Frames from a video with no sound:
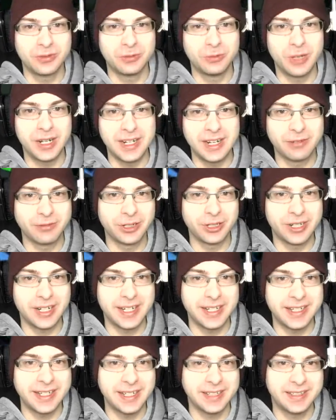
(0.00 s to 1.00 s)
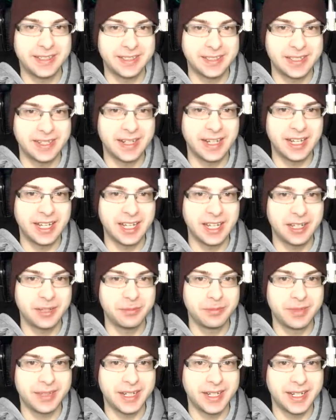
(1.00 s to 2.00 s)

whenever I get the time